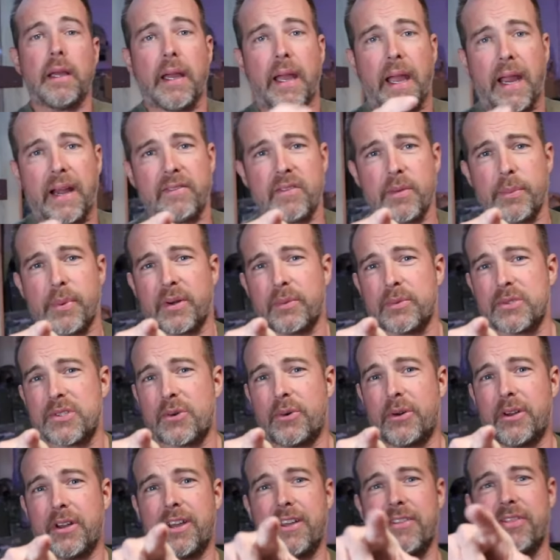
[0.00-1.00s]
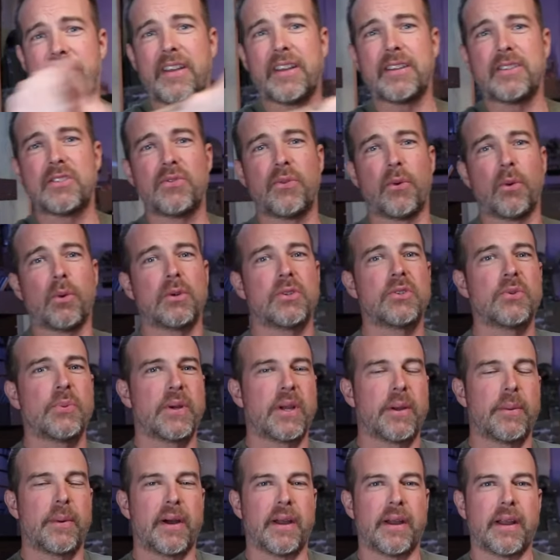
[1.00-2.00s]
Hey everybody, what's going on? Thanks for
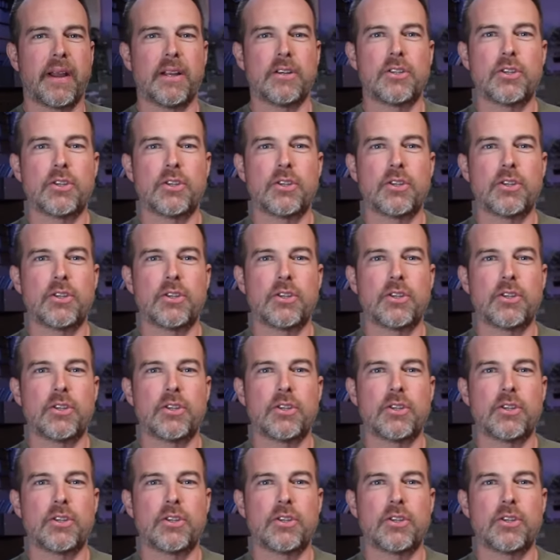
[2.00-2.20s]
swinging by.